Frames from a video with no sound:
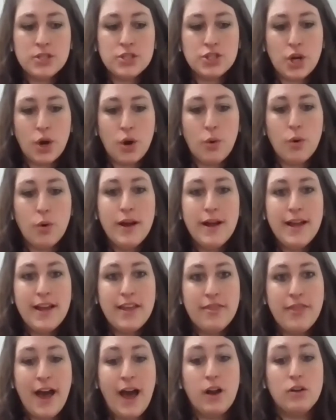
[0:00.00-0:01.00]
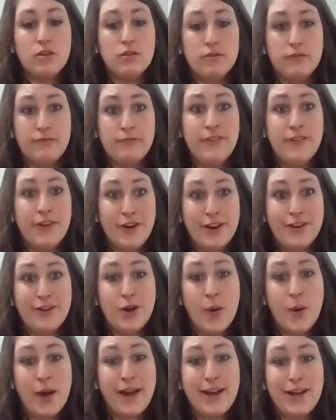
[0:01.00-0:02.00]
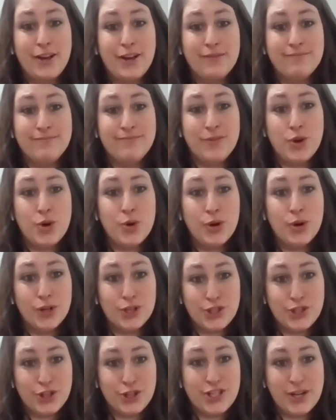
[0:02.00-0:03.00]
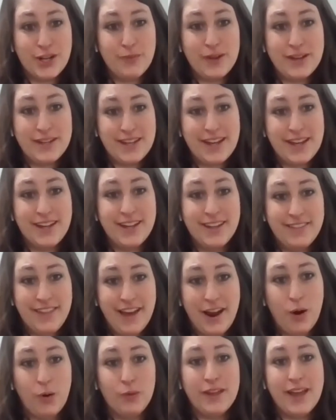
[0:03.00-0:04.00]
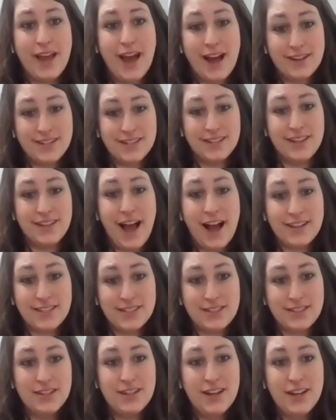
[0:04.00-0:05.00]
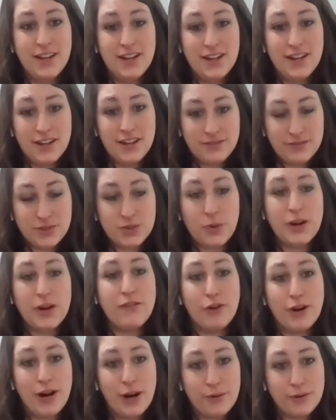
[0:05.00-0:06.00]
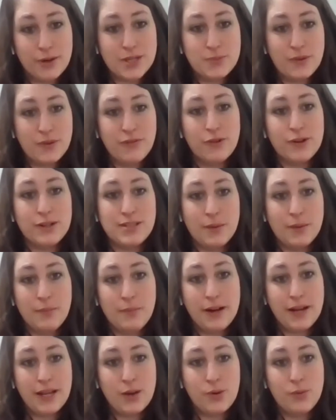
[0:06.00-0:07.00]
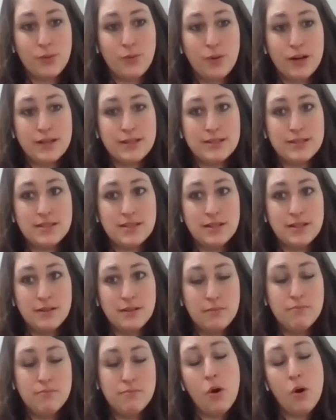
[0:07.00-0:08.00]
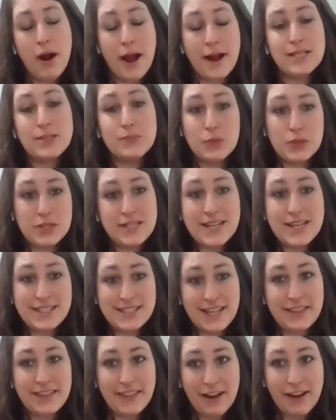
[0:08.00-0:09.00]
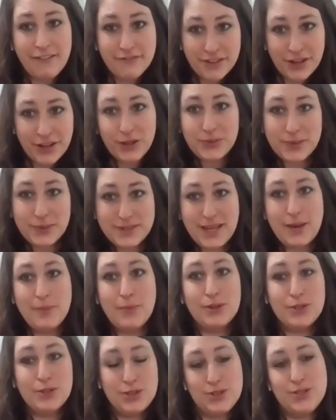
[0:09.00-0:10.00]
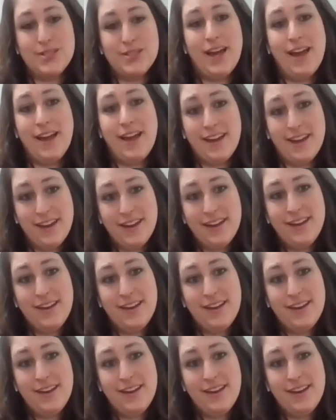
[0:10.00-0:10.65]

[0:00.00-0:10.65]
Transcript: So that very quick Google searching we did, that only had to last 24 hours before somebody who was more expertise in that field was able to say,